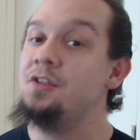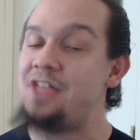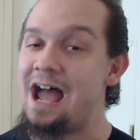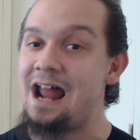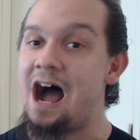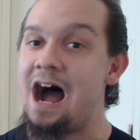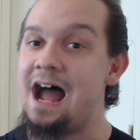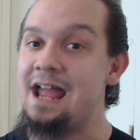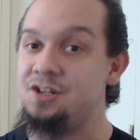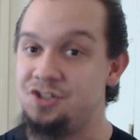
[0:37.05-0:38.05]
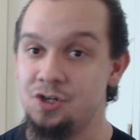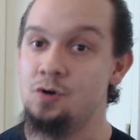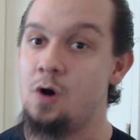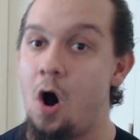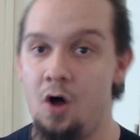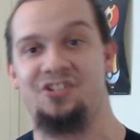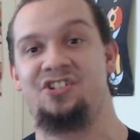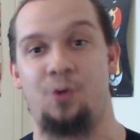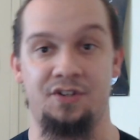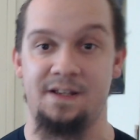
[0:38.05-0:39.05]
that I do all
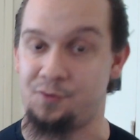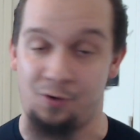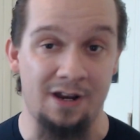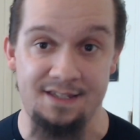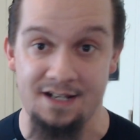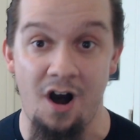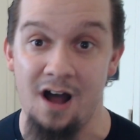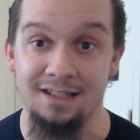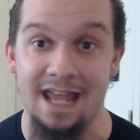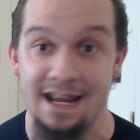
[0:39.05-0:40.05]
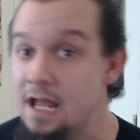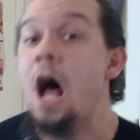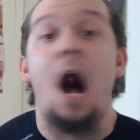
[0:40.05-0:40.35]
sorts of crazy content,